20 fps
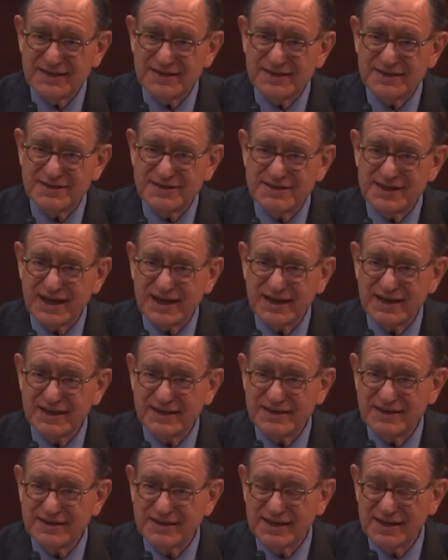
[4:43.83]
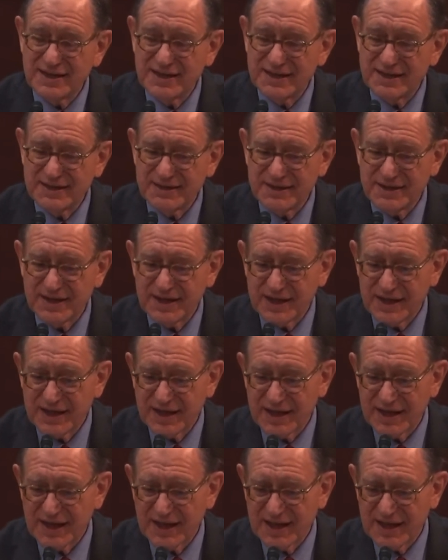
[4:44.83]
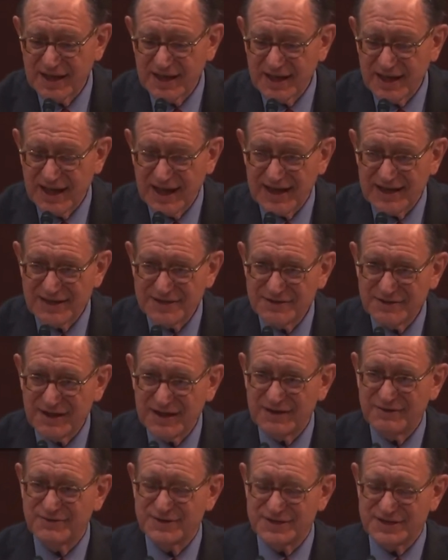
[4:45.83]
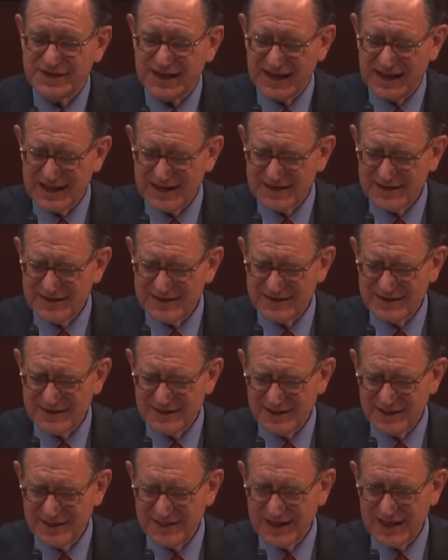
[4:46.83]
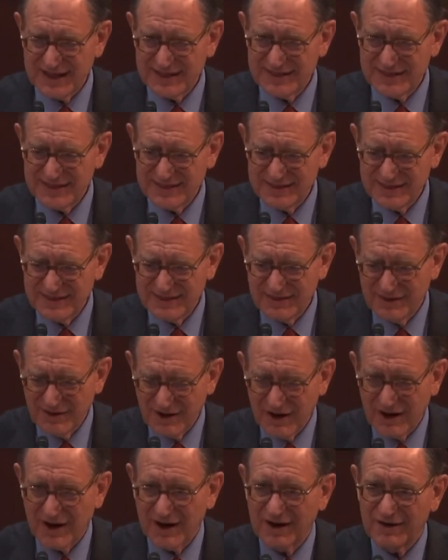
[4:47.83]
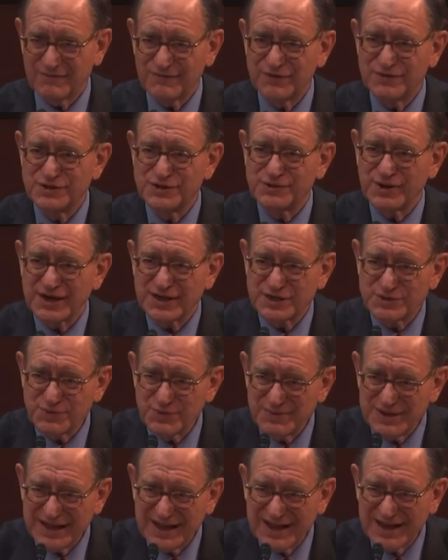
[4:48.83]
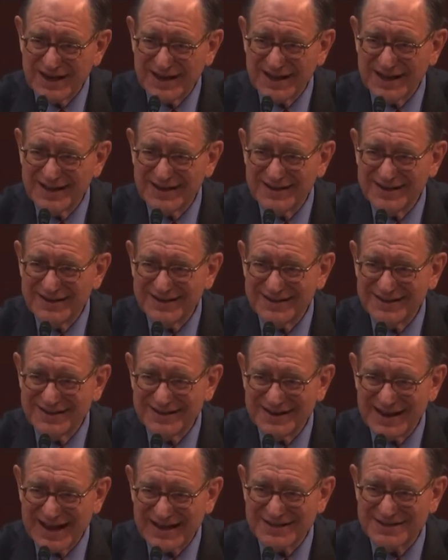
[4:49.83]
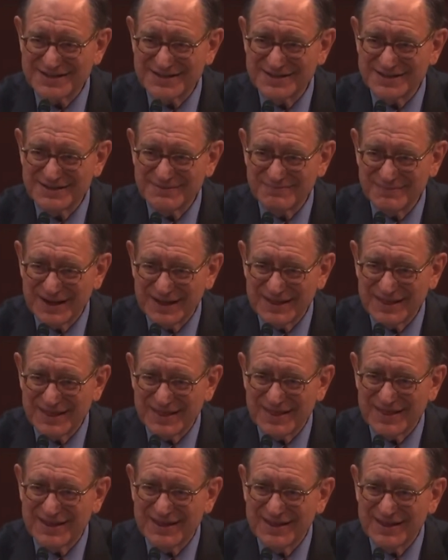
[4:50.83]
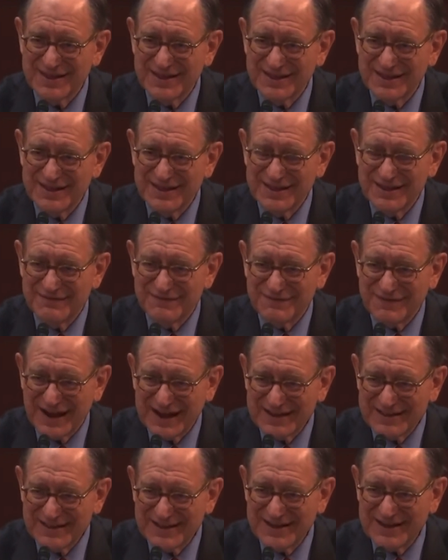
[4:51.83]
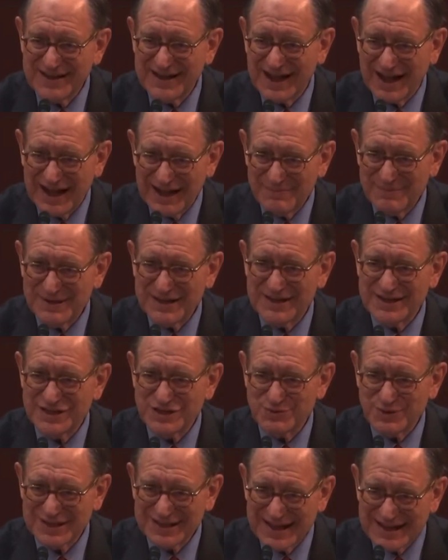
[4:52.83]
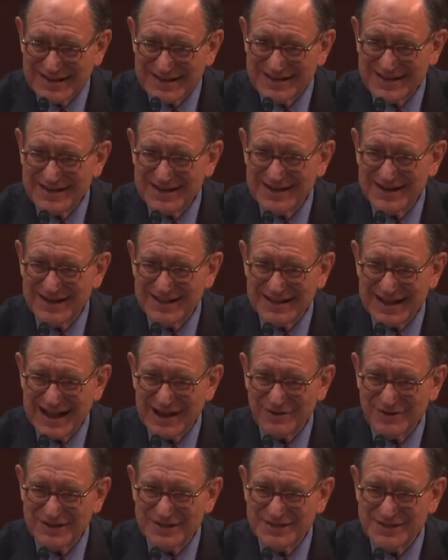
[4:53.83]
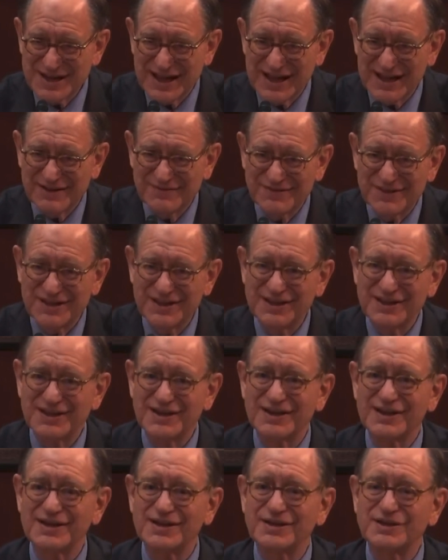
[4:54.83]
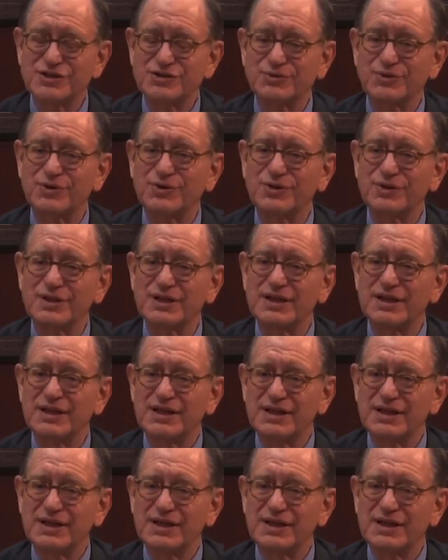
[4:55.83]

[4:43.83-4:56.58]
Second, I understand that our food trucks will be getting in next month, that finally Abiy has relented and allowed us to have the control